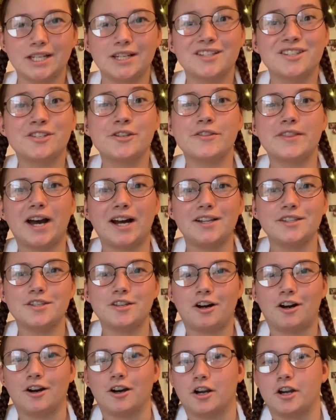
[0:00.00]
So
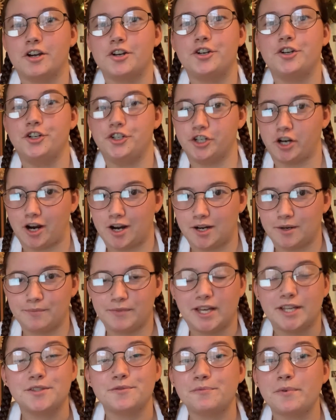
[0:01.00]
that's our
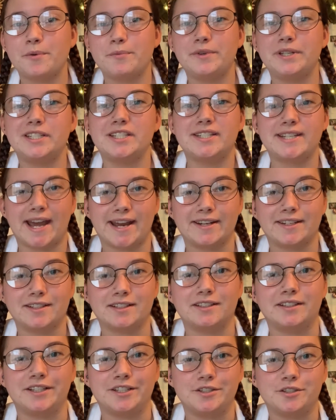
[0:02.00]
job. That's what we
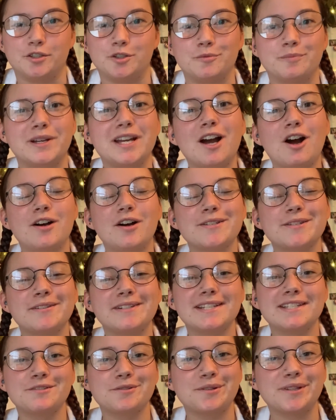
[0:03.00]
technically do, but it also
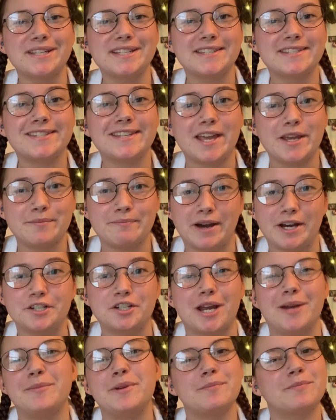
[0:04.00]
doesn't really say much.
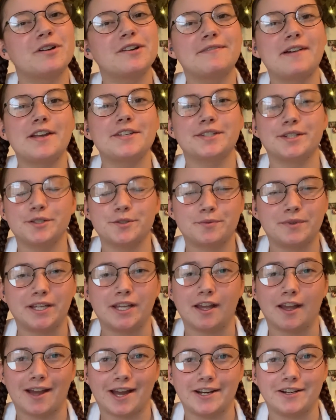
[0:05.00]
I mean, professors, we
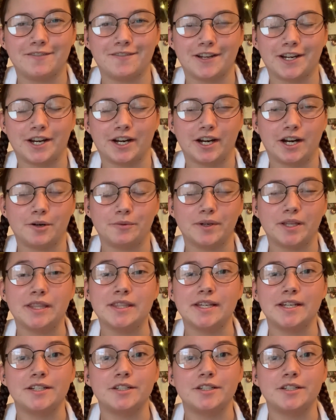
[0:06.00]
can kind of figure out what they